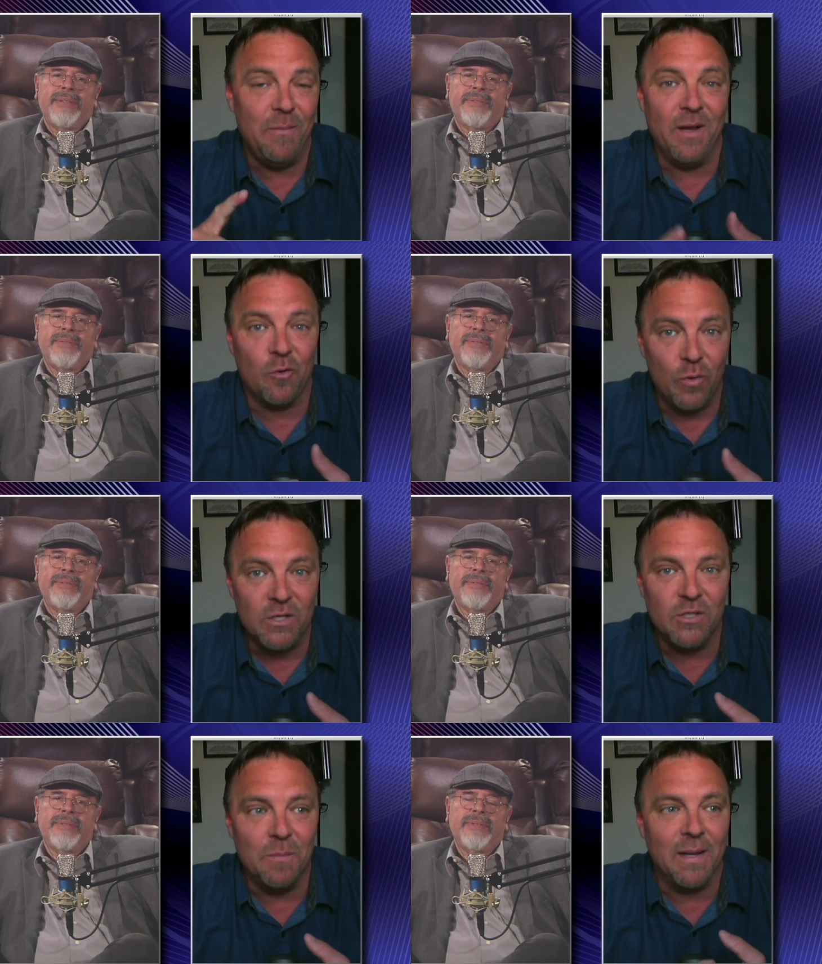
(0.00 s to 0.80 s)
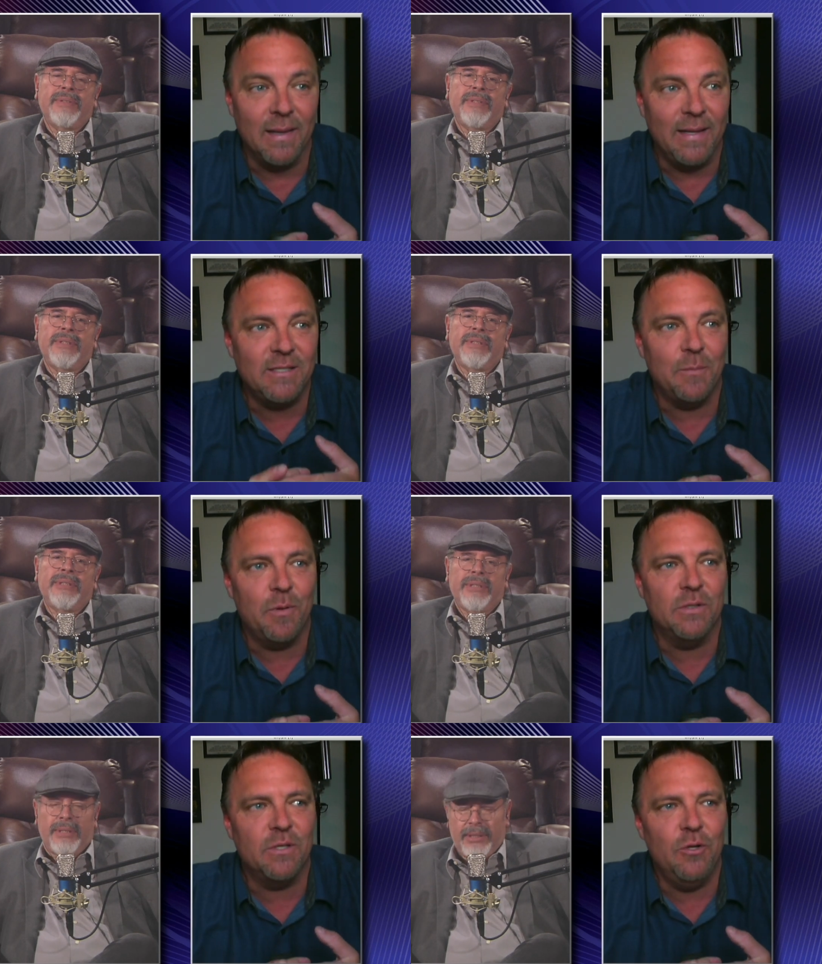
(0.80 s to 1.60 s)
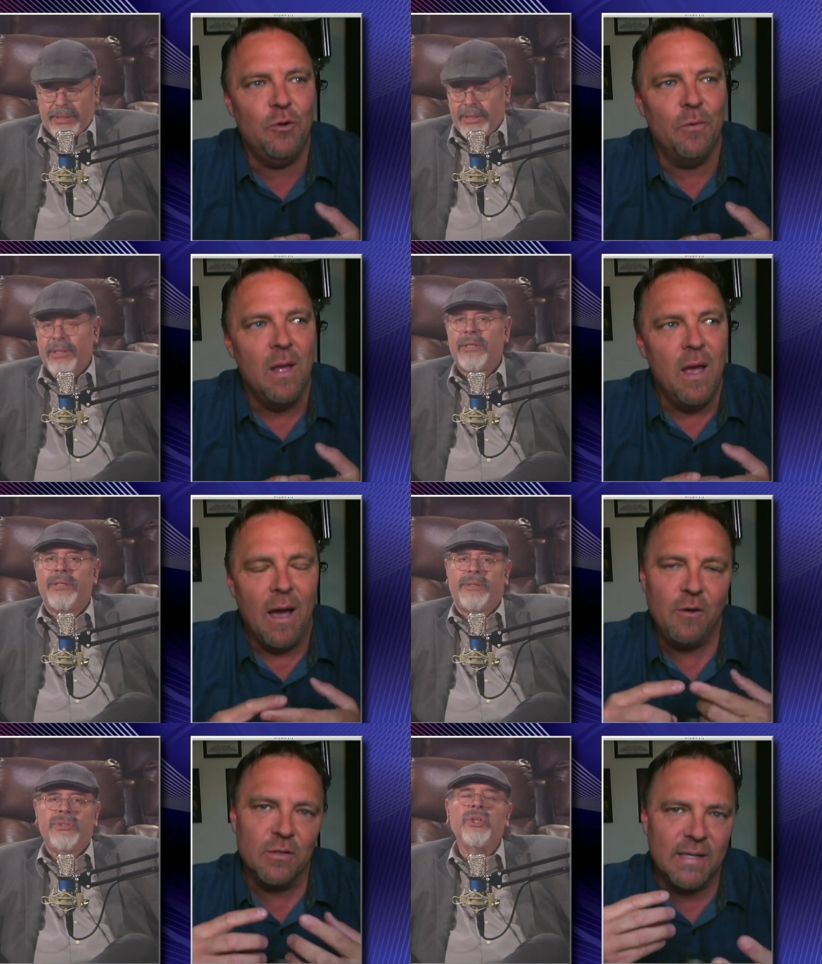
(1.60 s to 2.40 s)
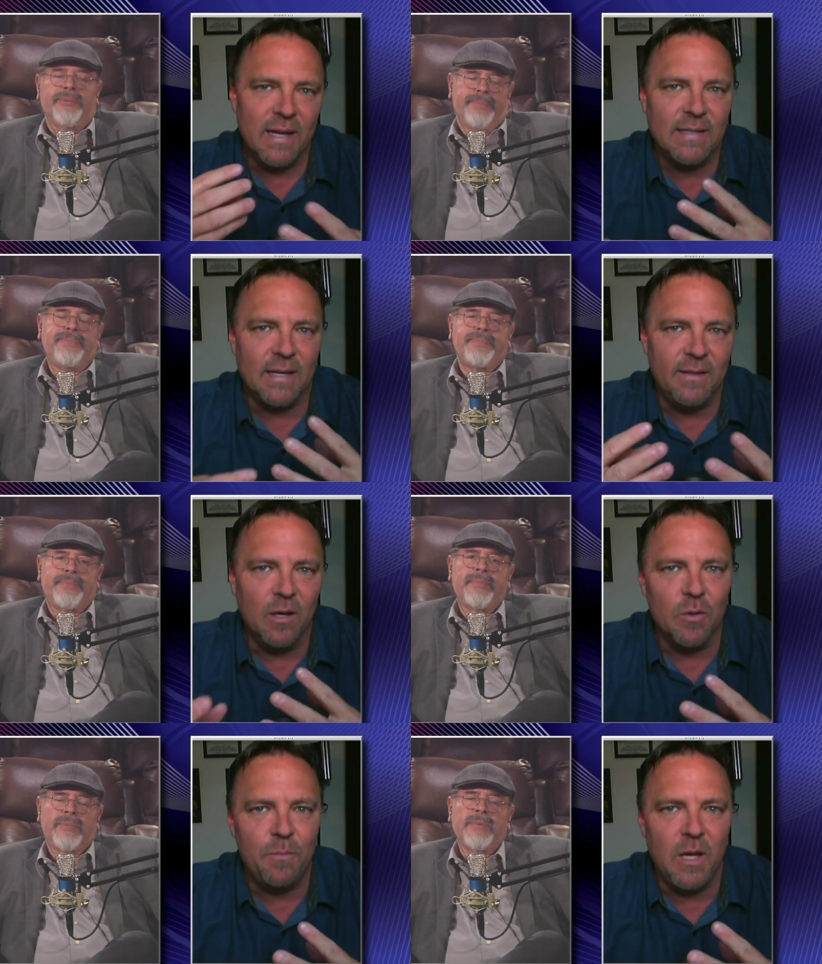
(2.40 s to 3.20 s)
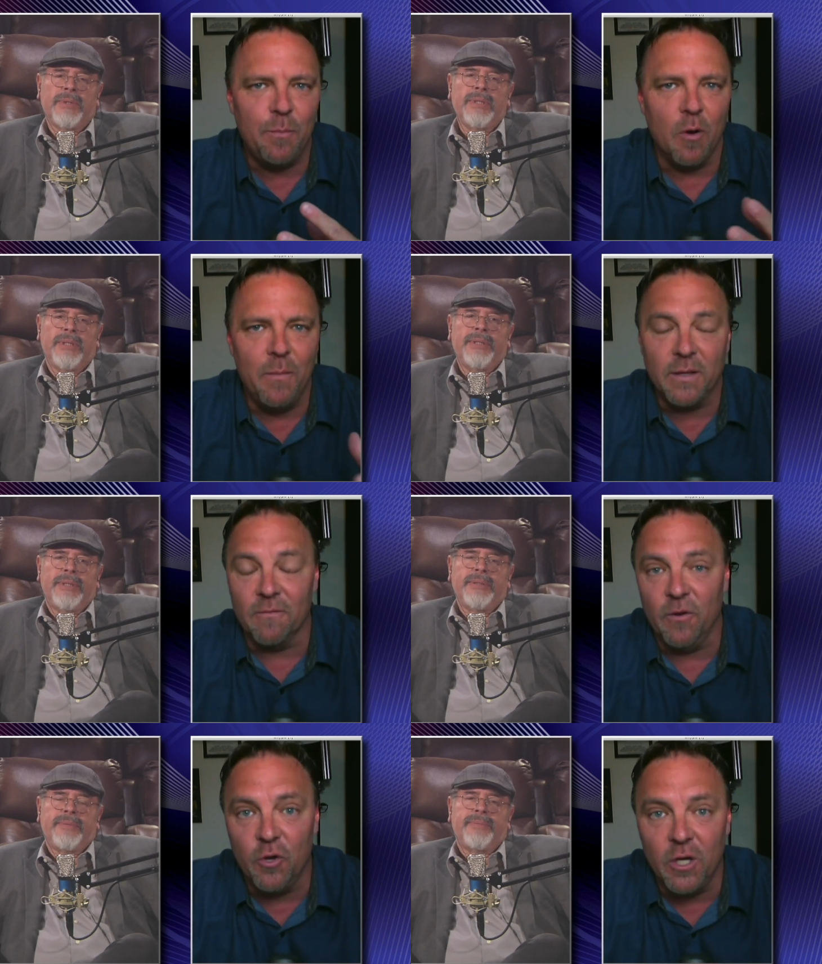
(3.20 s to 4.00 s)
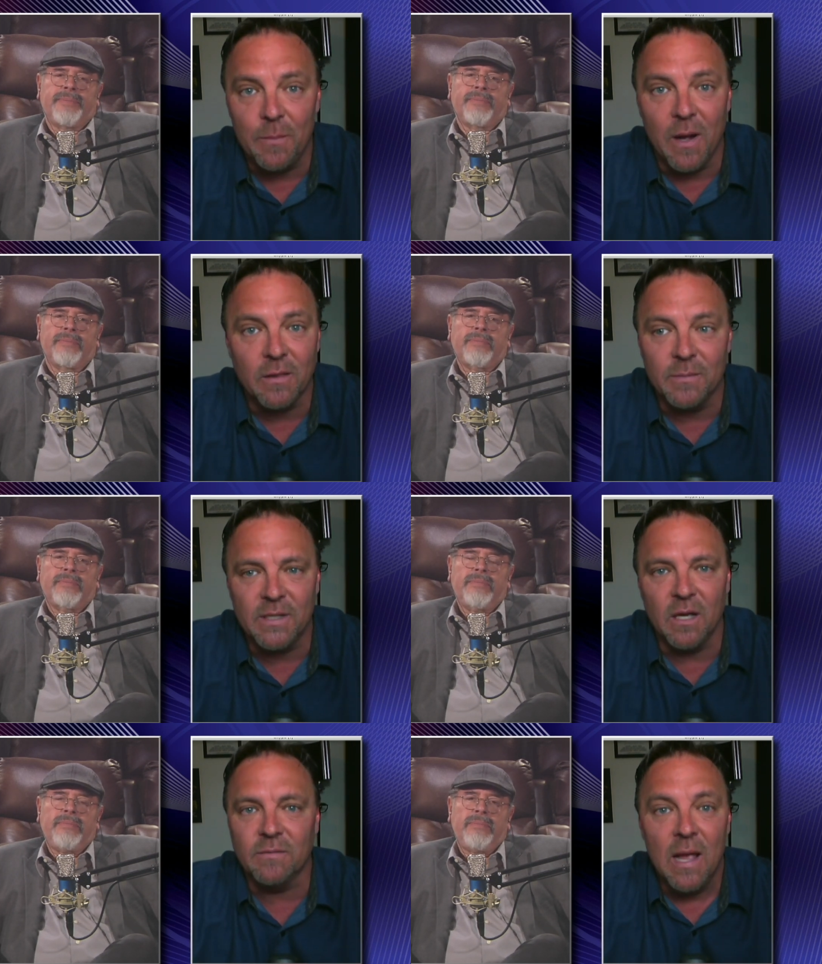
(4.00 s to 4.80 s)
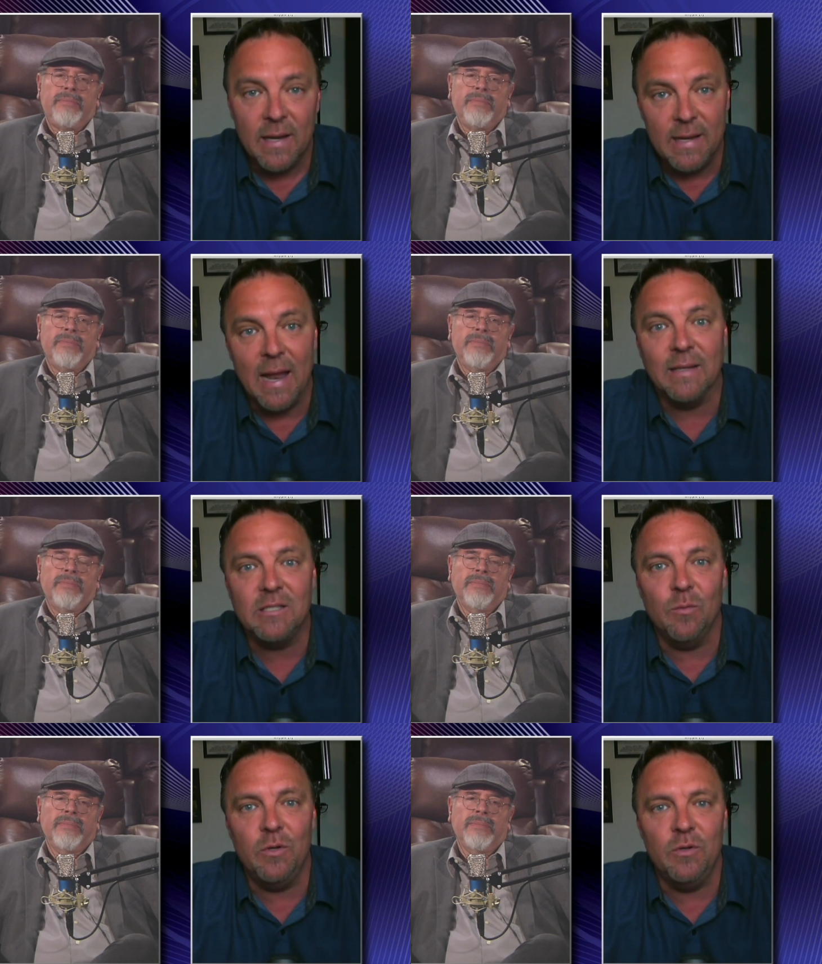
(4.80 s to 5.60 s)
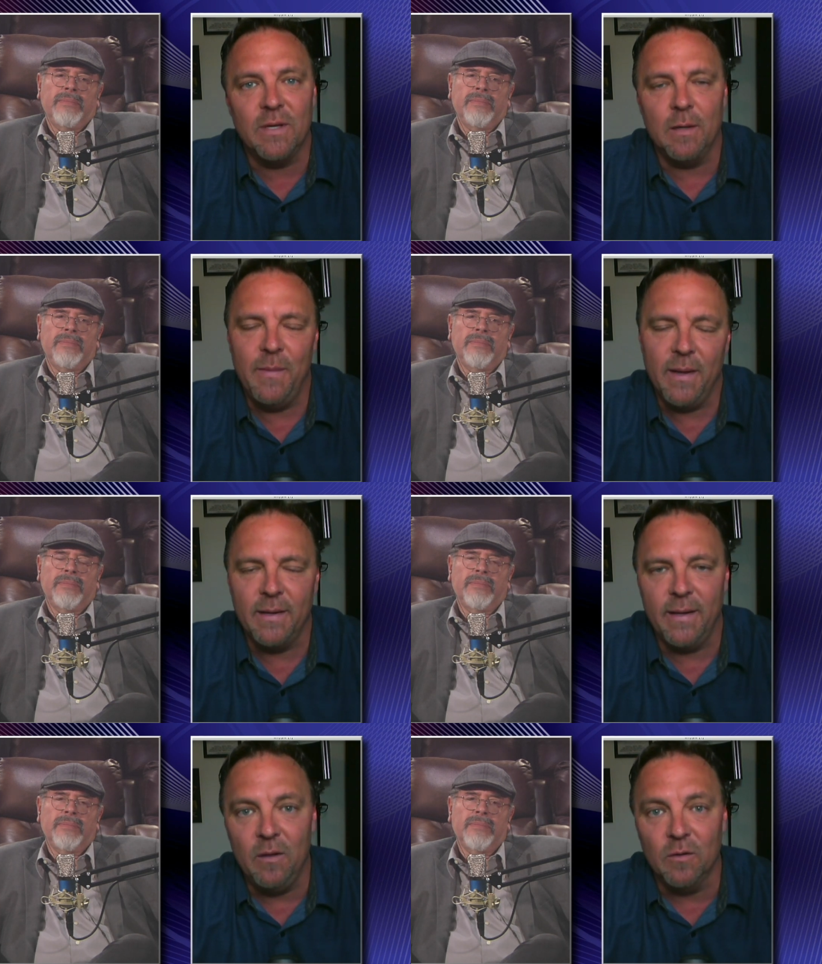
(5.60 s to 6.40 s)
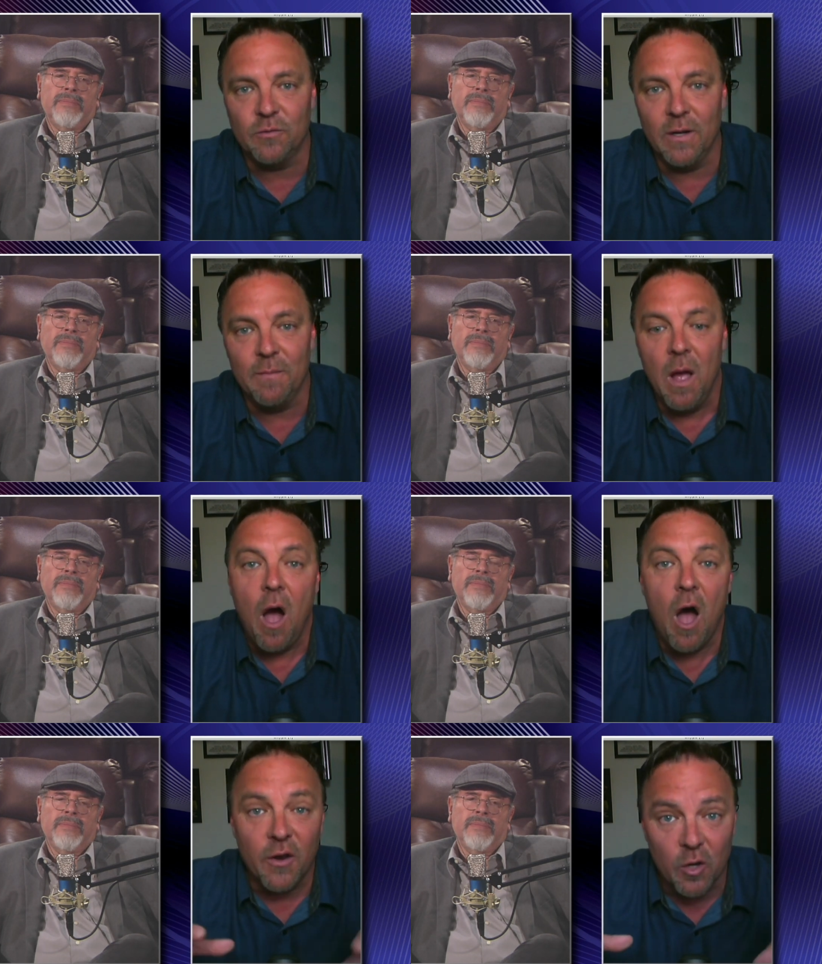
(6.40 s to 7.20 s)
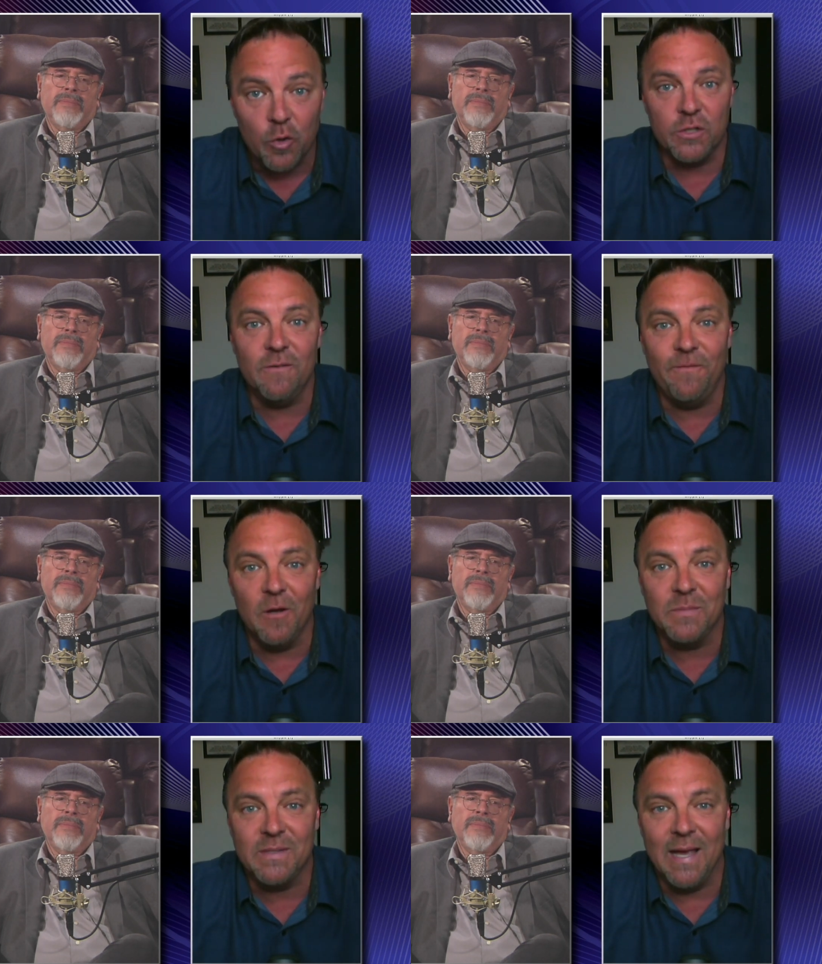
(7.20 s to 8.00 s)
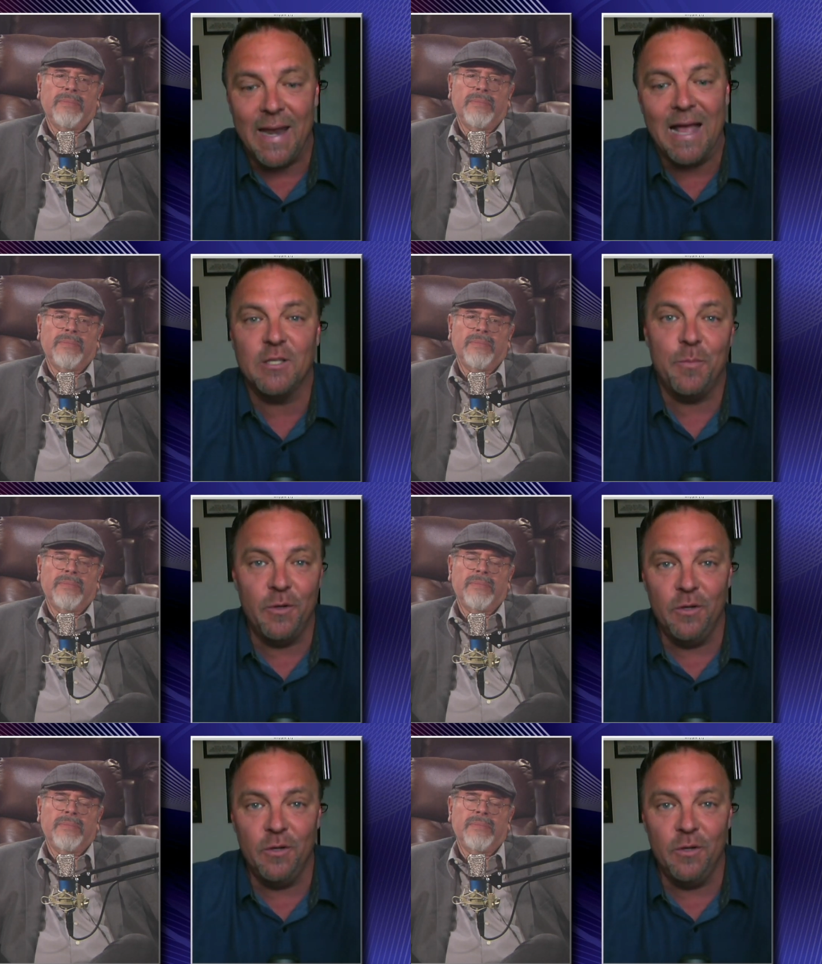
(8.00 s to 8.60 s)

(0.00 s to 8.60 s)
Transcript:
Speaker 1: have to be a Christian, but at least a person who understands how to deal with people, make them feel good about themselves, not someone who's going to be on an ego trip on a Christian film set as a